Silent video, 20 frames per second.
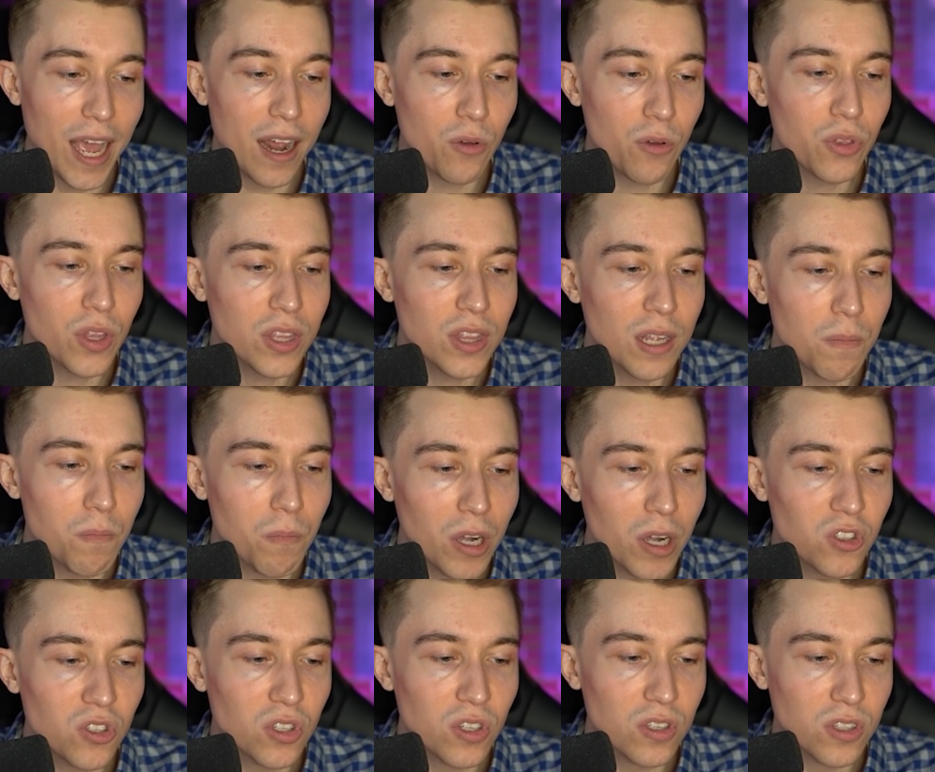I don't think that
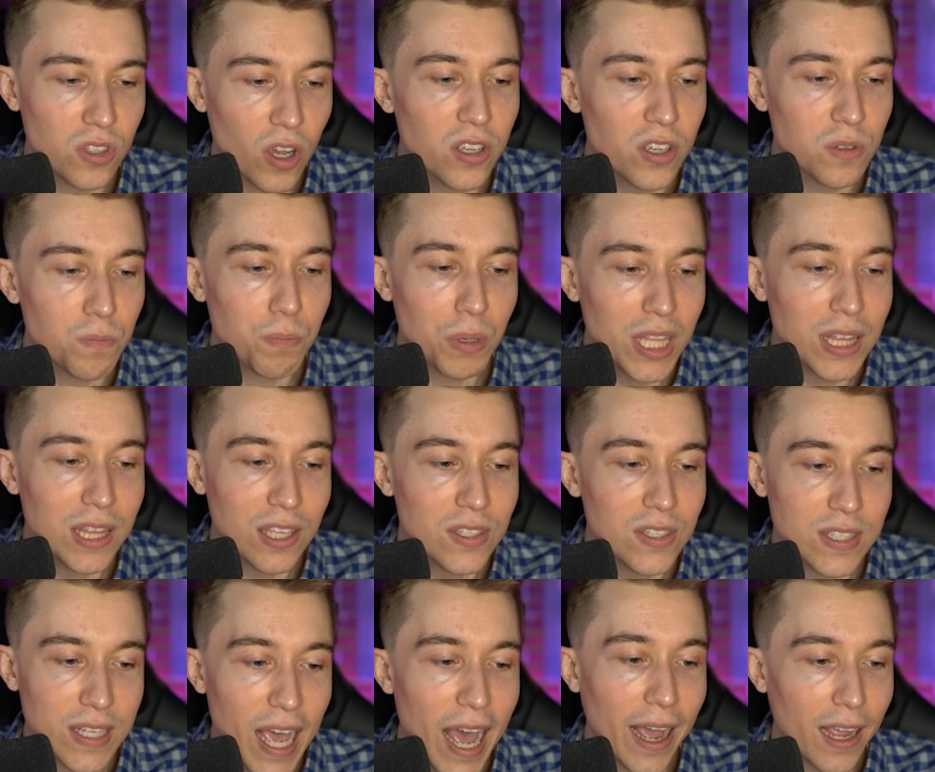much does beat
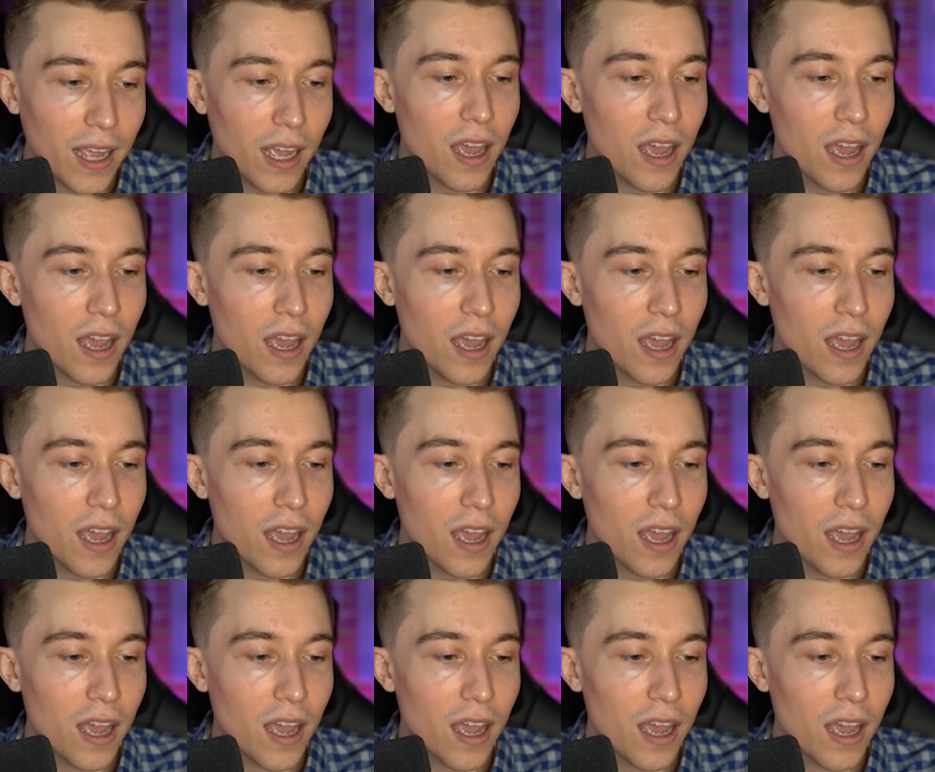this deck.